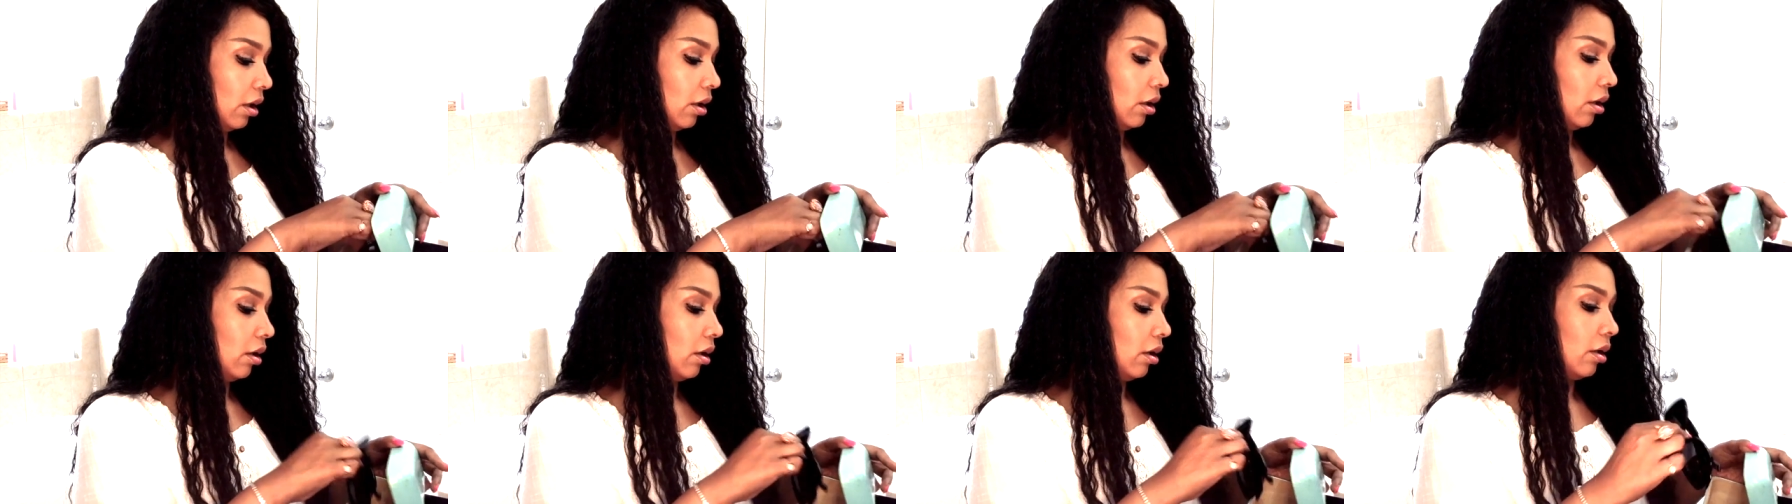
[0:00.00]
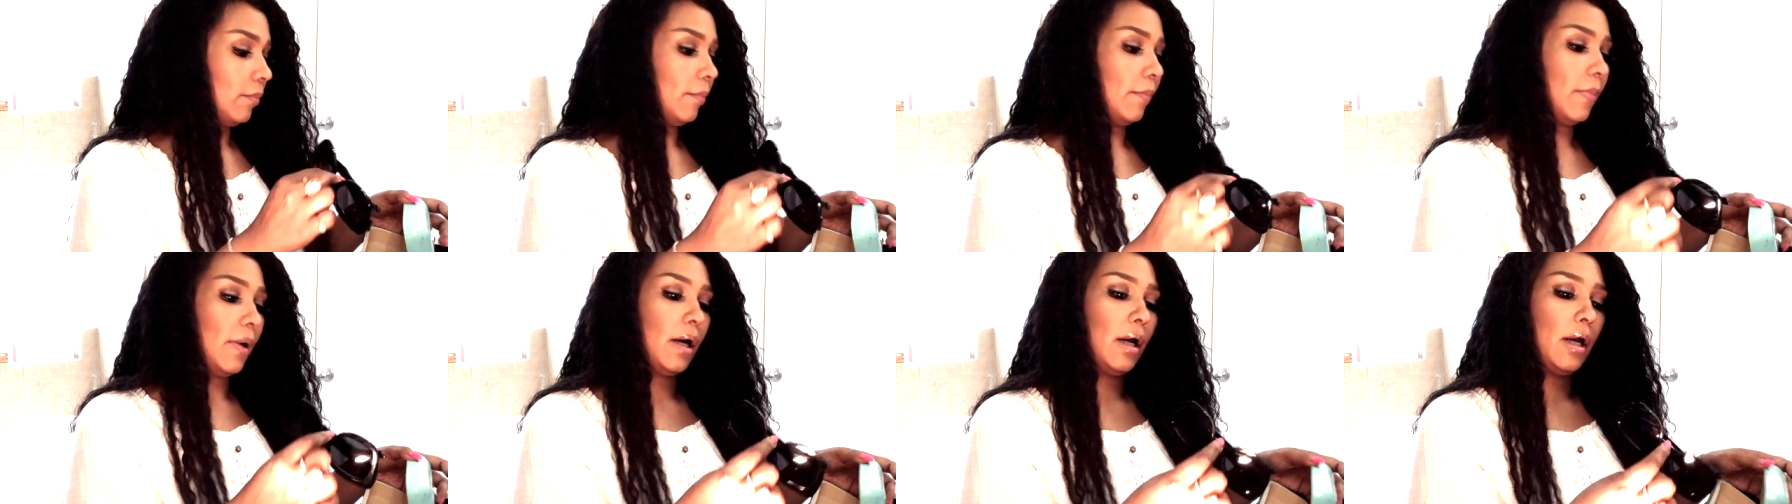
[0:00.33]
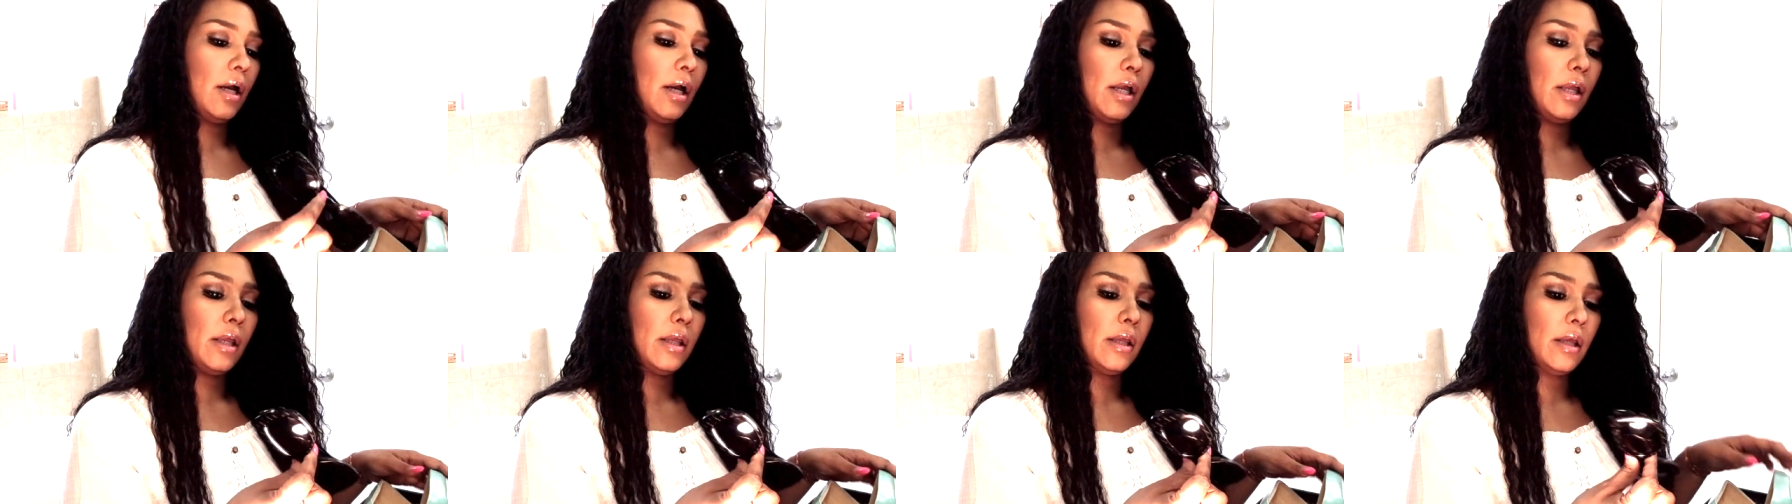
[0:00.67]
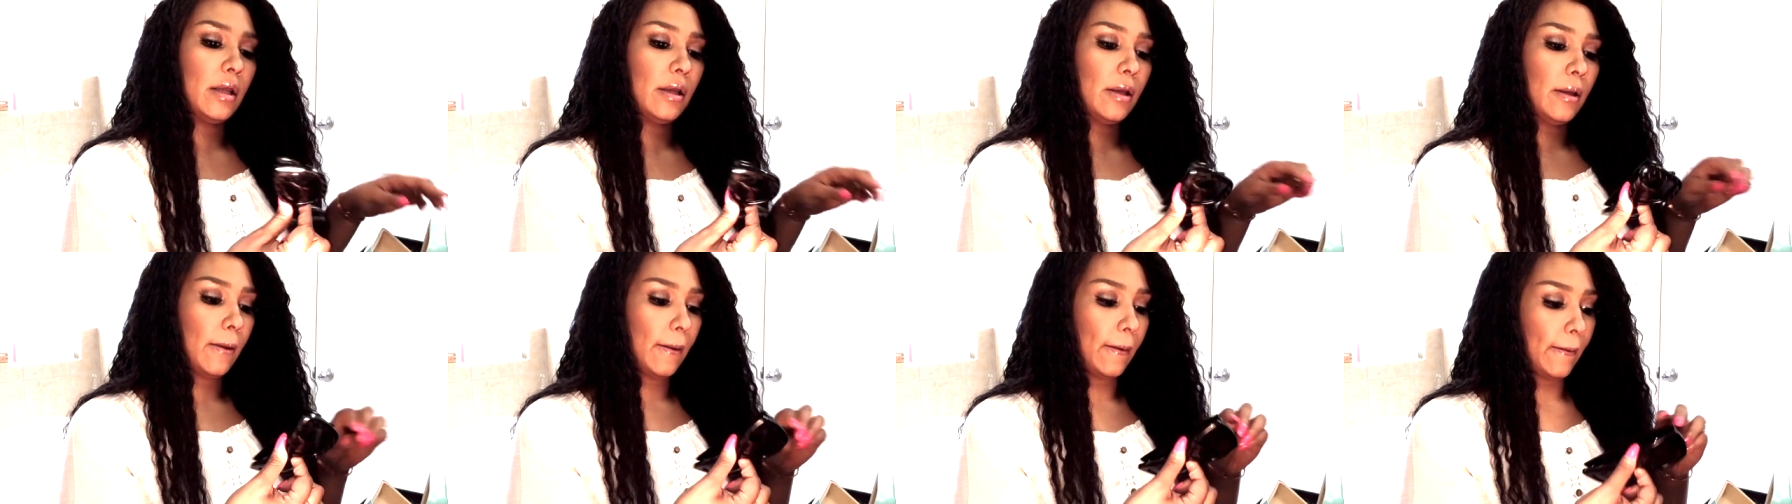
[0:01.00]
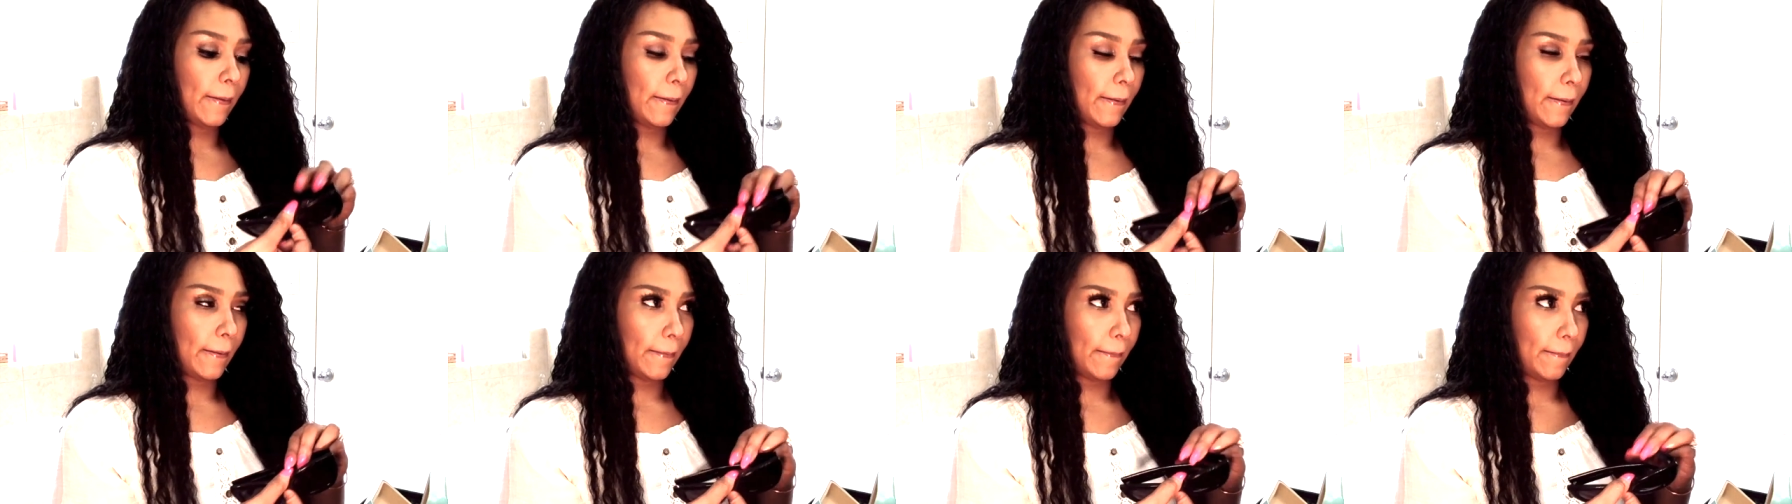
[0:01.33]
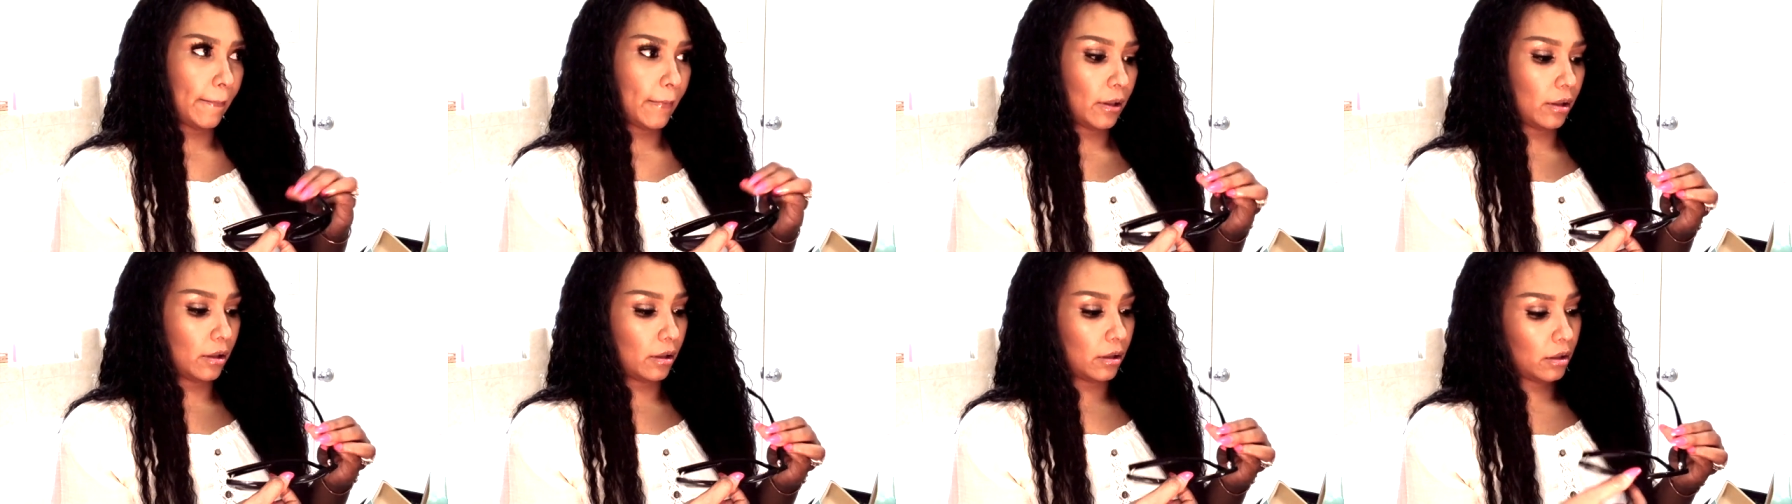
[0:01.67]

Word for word: are my um,